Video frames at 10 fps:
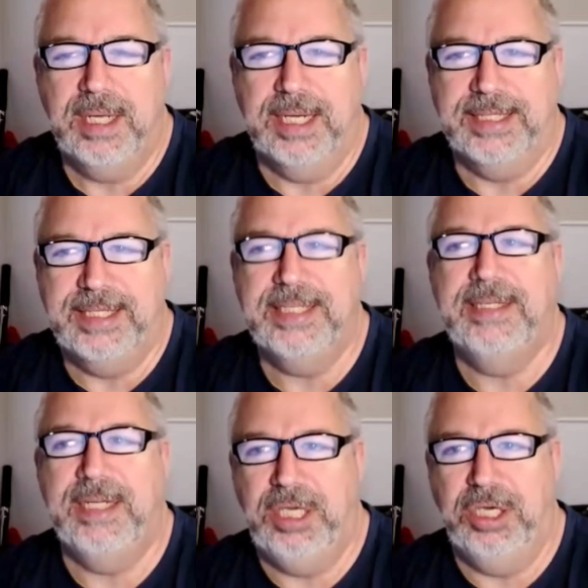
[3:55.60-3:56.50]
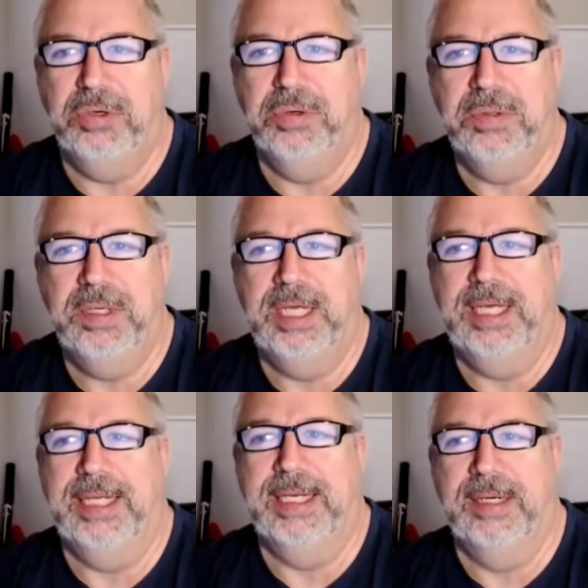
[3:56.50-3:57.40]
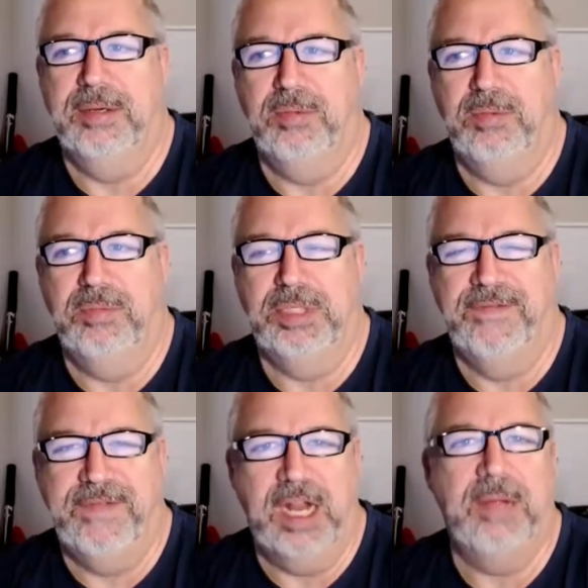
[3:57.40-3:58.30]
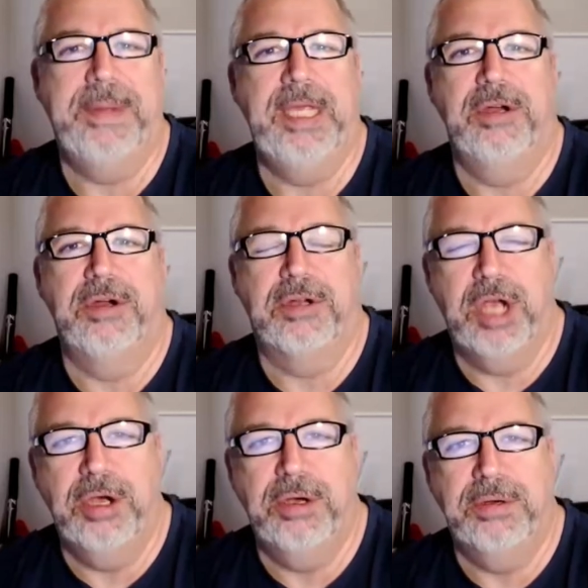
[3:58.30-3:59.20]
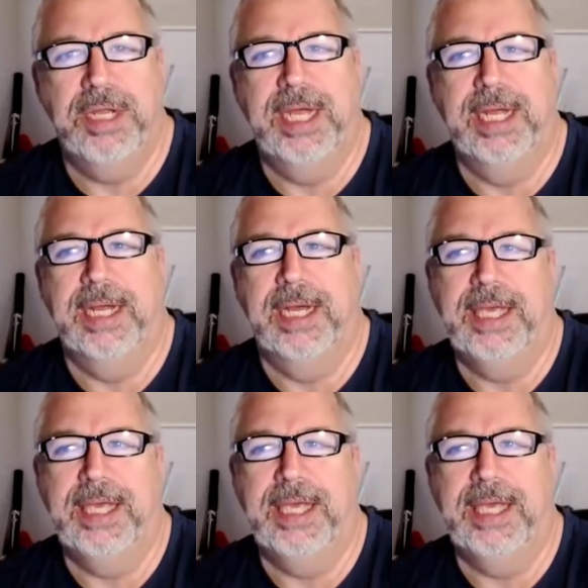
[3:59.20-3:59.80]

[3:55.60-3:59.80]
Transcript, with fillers: assisting you in developing your code. And uh,